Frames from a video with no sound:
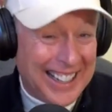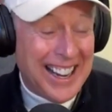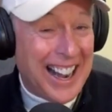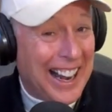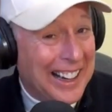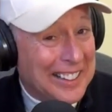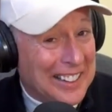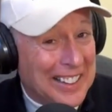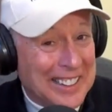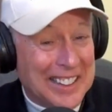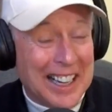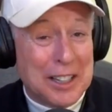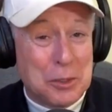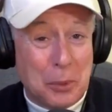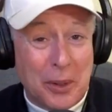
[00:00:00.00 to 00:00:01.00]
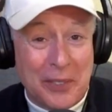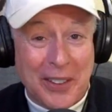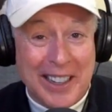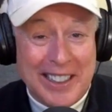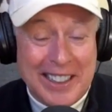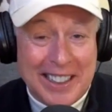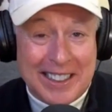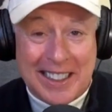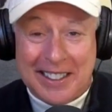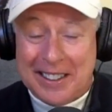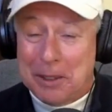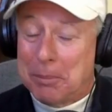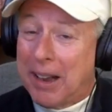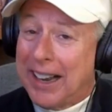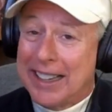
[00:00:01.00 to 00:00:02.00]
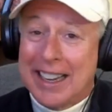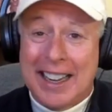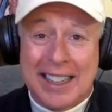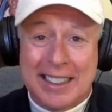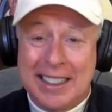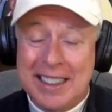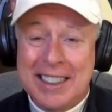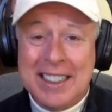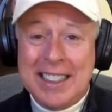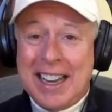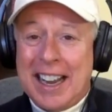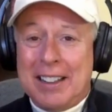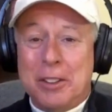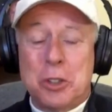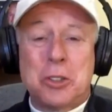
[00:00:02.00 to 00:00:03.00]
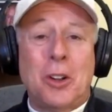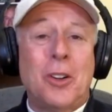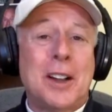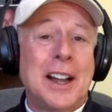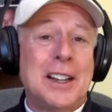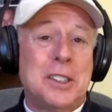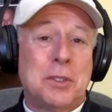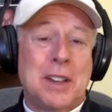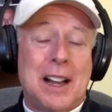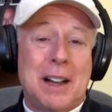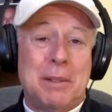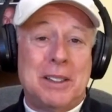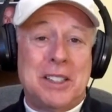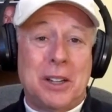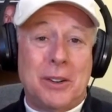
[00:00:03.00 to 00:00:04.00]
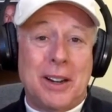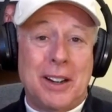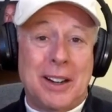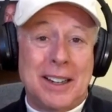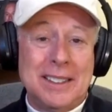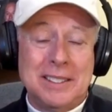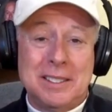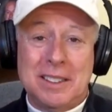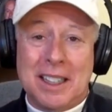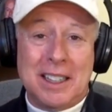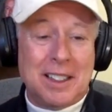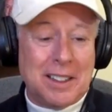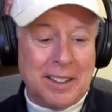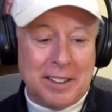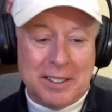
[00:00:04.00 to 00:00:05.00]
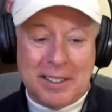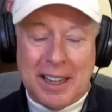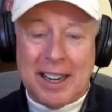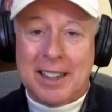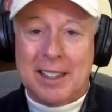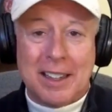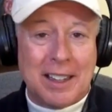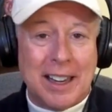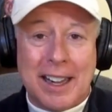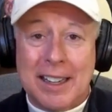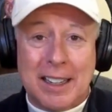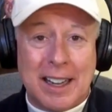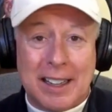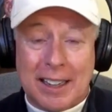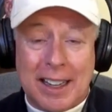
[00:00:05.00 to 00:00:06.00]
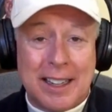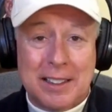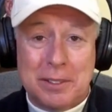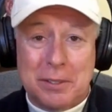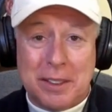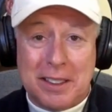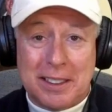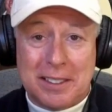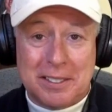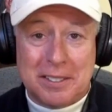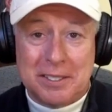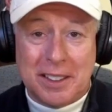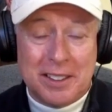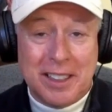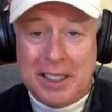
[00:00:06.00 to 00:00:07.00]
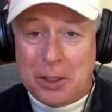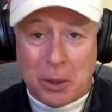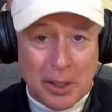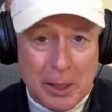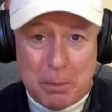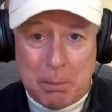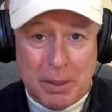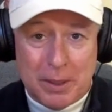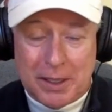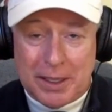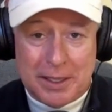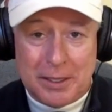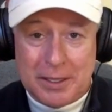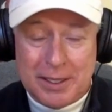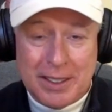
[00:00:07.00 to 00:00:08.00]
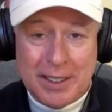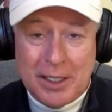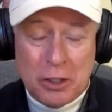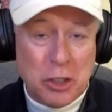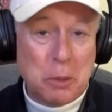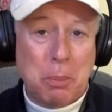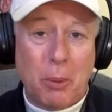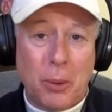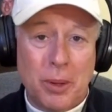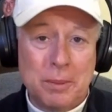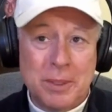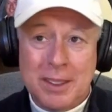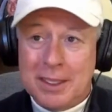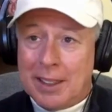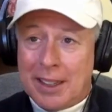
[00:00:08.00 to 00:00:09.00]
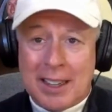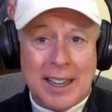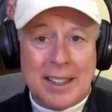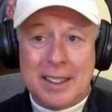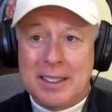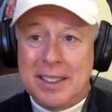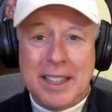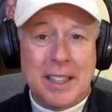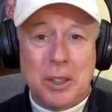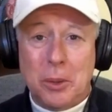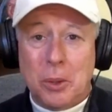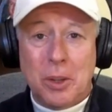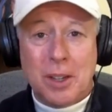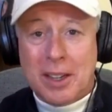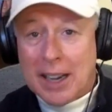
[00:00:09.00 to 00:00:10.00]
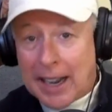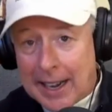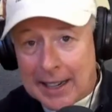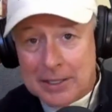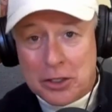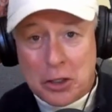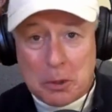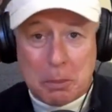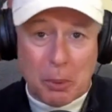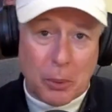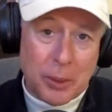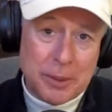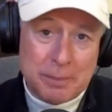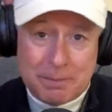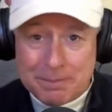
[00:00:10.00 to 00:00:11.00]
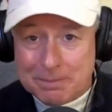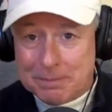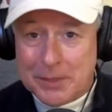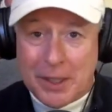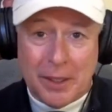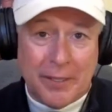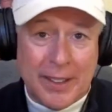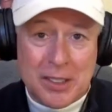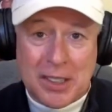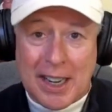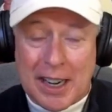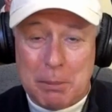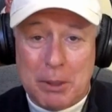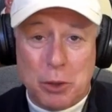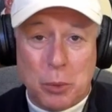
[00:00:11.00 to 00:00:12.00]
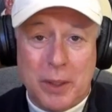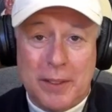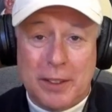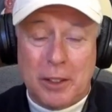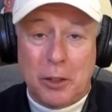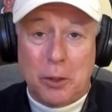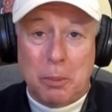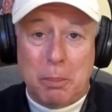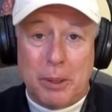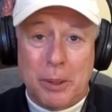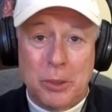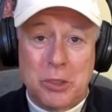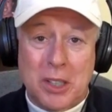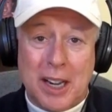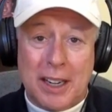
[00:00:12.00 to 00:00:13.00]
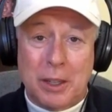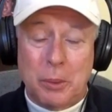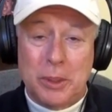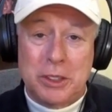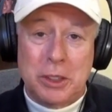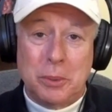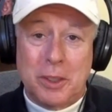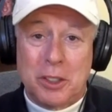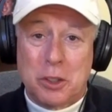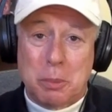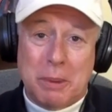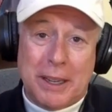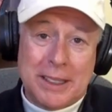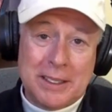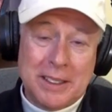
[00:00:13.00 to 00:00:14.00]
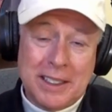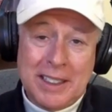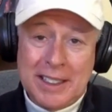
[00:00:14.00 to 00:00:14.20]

I think that's what they did. And I thought, my God. And there's all kinds of commentary on it. Not a lot of neo-lib support, a lot of neo-con support. You know, that's kind of between the goalposts, kind of what you would expect.